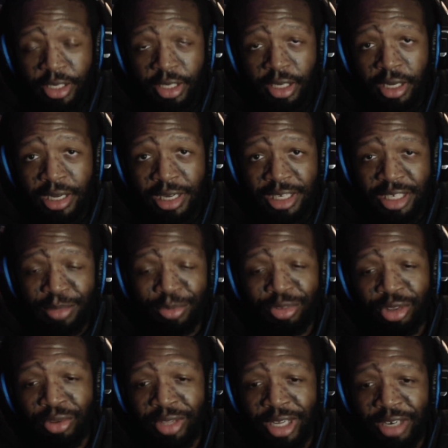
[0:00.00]
Uh, some of
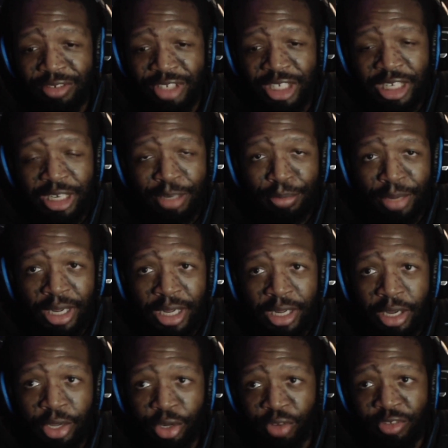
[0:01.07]
you that have seen my
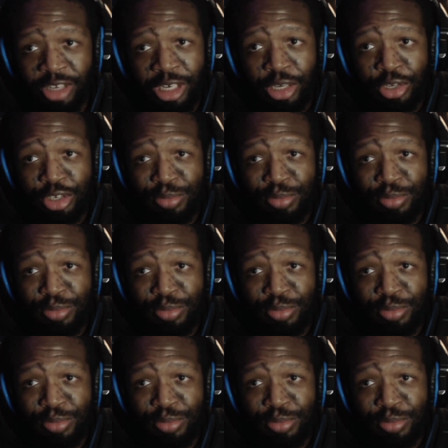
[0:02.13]
other videos